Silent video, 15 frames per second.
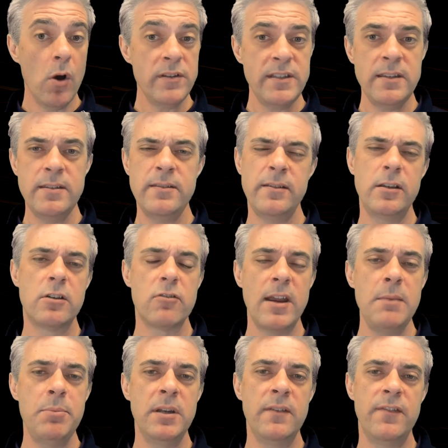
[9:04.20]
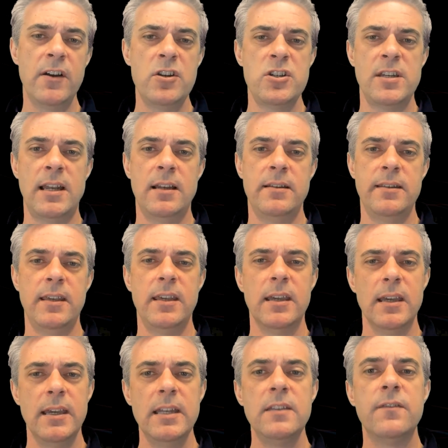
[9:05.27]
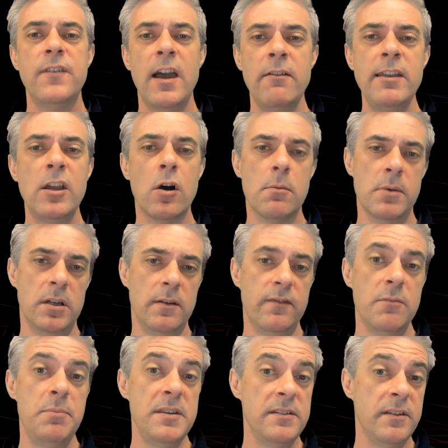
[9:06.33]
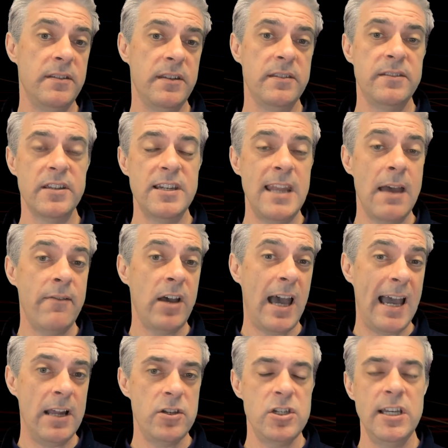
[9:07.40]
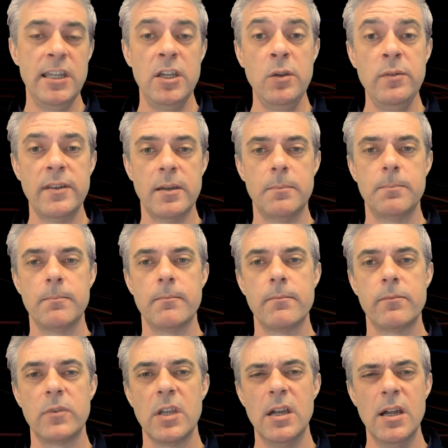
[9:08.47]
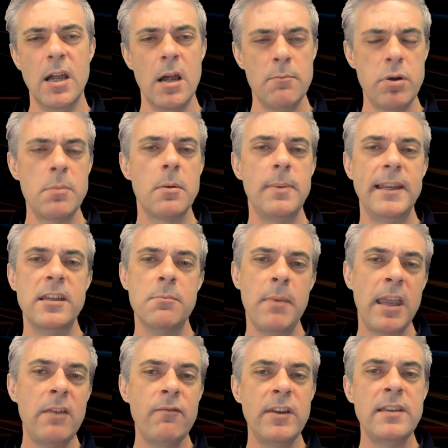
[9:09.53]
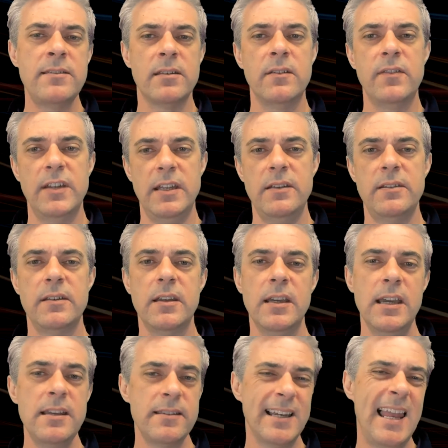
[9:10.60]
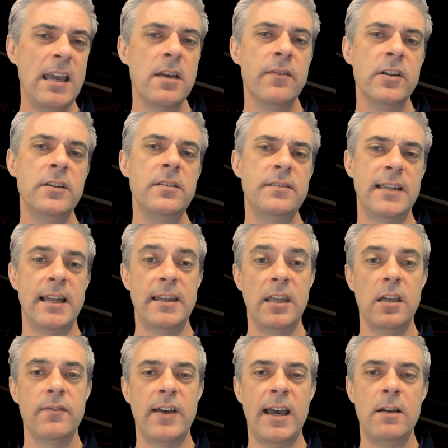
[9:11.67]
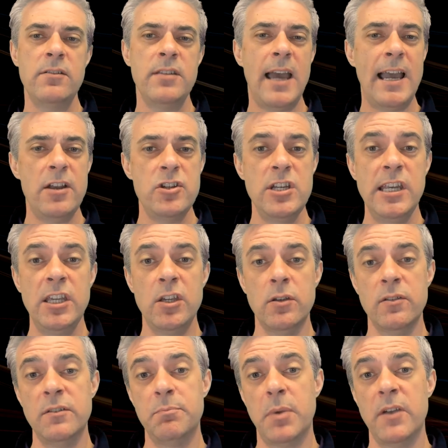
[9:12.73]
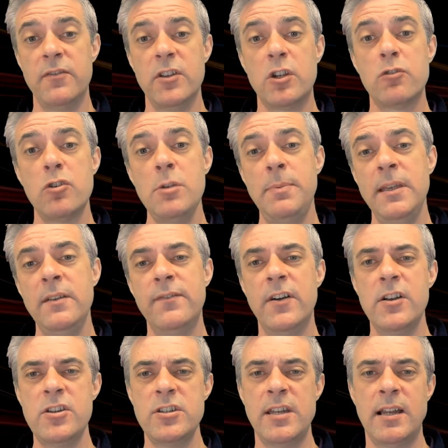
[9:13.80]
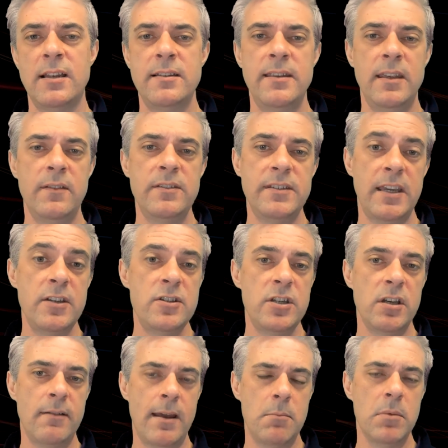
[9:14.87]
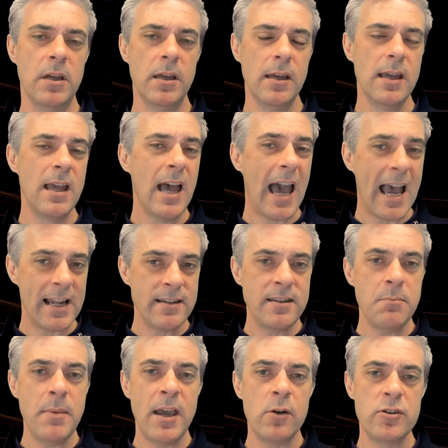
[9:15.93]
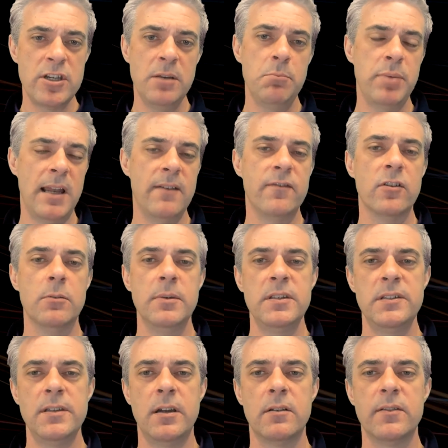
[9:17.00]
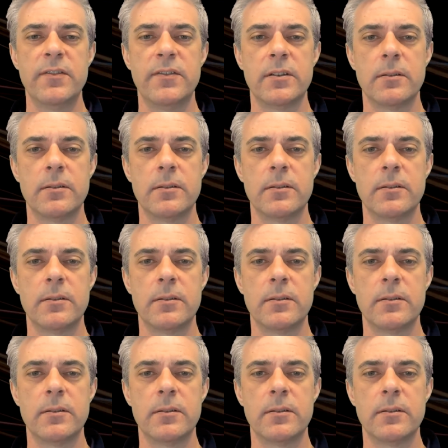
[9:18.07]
this is a great bit of functionality, it's very common for businesses to never actually use it. Probably the main reason for this is a lack of understanding of how to actually use both the grouping functionality of Sage CRM and the MailChimp platform itself.